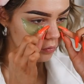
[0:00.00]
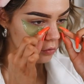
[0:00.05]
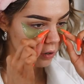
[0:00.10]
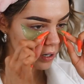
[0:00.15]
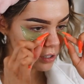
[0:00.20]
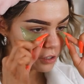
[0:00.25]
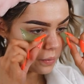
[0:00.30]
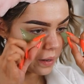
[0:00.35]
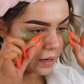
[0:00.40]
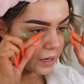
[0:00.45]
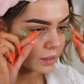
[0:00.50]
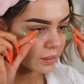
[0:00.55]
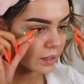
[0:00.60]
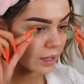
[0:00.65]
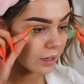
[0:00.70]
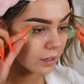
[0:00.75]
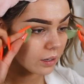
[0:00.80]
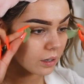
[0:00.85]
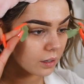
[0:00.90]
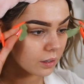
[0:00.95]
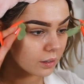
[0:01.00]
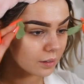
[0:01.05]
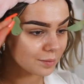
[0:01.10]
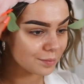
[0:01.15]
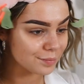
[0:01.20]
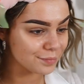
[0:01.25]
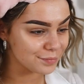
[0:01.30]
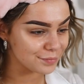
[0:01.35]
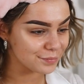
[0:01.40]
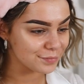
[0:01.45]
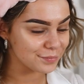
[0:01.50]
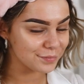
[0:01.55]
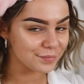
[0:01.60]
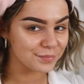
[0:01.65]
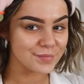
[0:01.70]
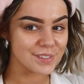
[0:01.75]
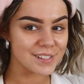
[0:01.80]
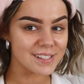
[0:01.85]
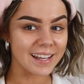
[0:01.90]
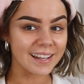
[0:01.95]
Before I do anything,
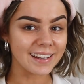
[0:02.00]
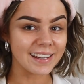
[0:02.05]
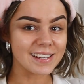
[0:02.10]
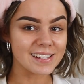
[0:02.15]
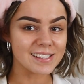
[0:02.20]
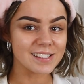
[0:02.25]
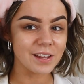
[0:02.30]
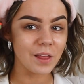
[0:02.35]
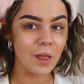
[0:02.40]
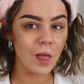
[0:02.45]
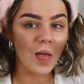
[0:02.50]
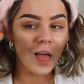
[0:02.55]
just take these.